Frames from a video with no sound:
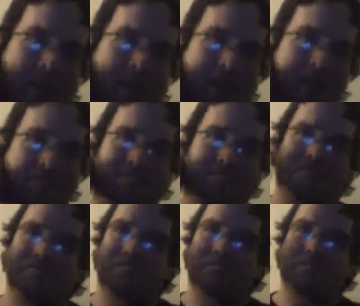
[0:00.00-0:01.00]

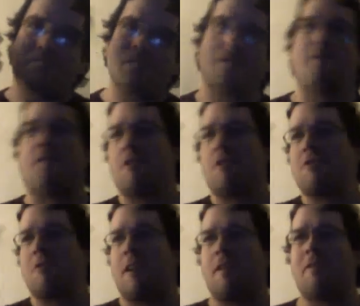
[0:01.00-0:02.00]
As far as
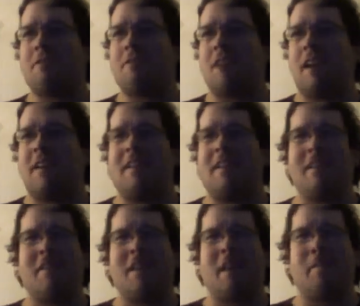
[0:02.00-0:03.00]
trailers, I
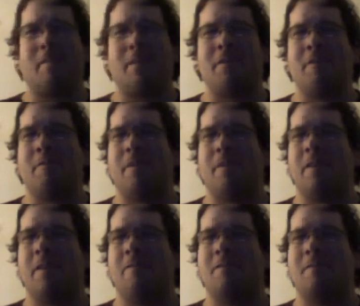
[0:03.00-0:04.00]
only got one new one,
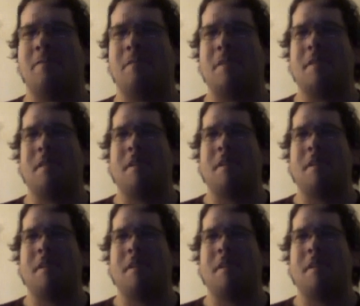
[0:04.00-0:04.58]
and it was something.